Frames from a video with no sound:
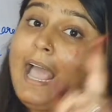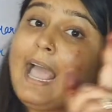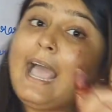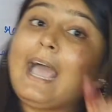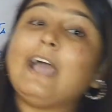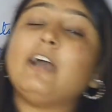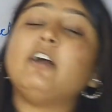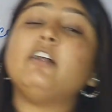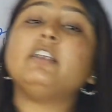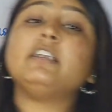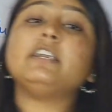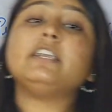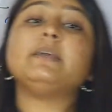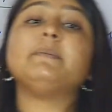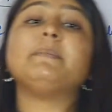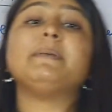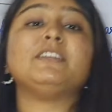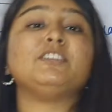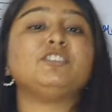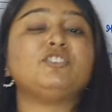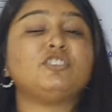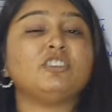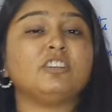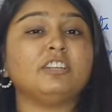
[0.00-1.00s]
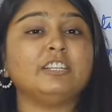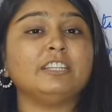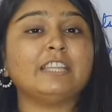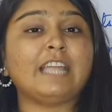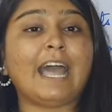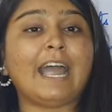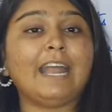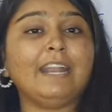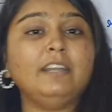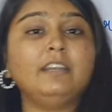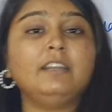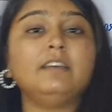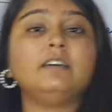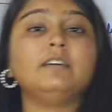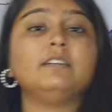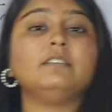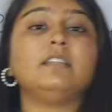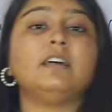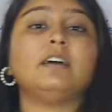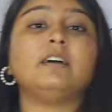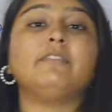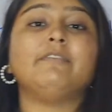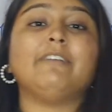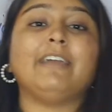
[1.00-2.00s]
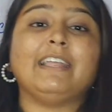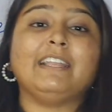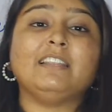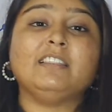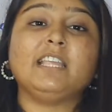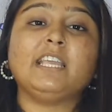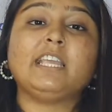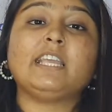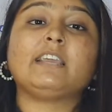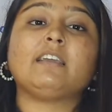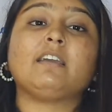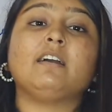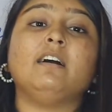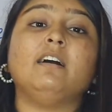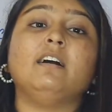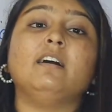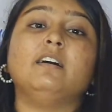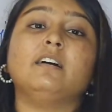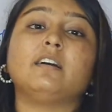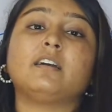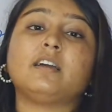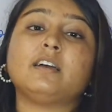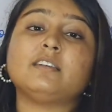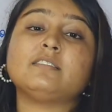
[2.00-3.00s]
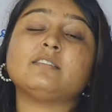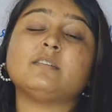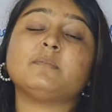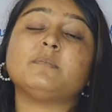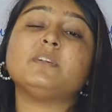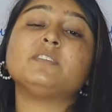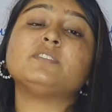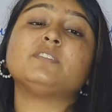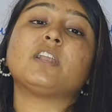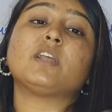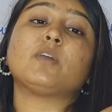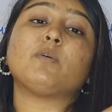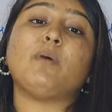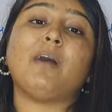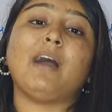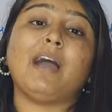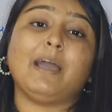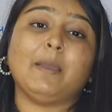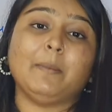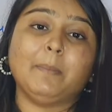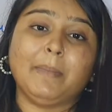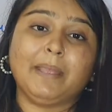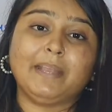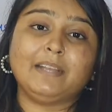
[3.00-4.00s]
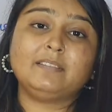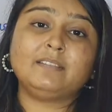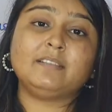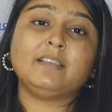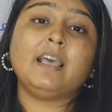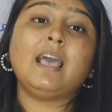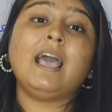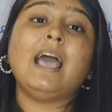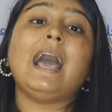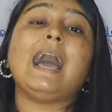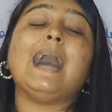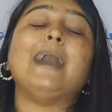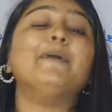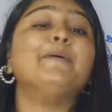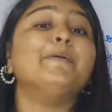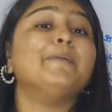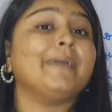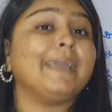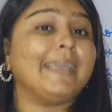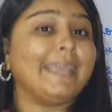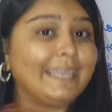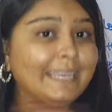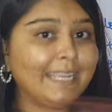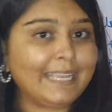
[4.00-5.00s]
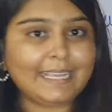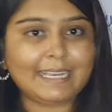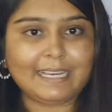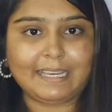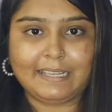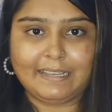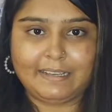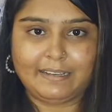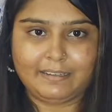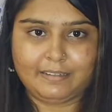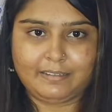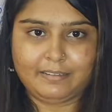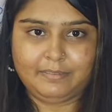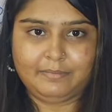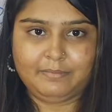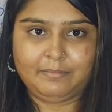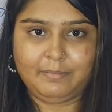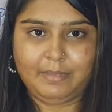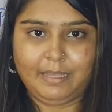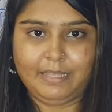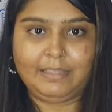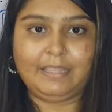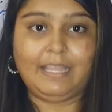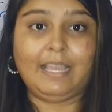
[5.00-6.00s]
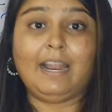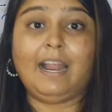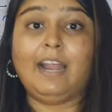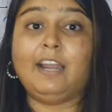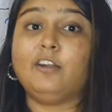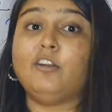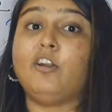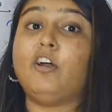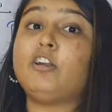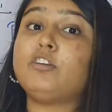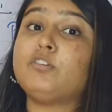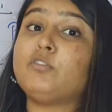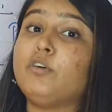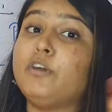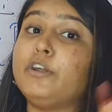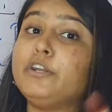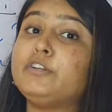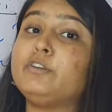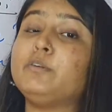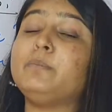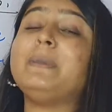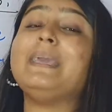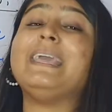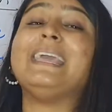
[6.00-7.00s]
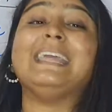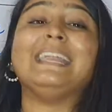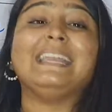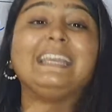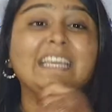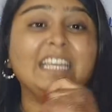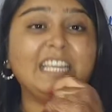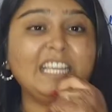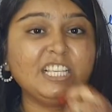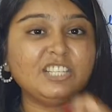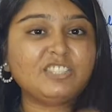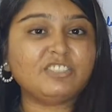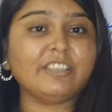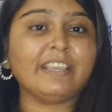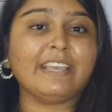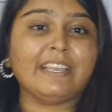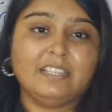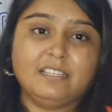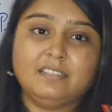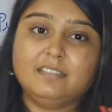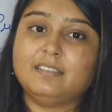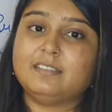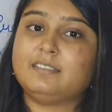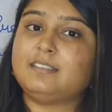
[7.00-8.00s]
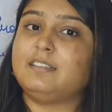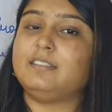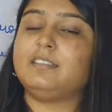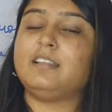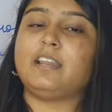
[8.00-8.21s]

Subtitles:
I already mentioned that when the customer's requirements are very clear and there are not going to be any changes in the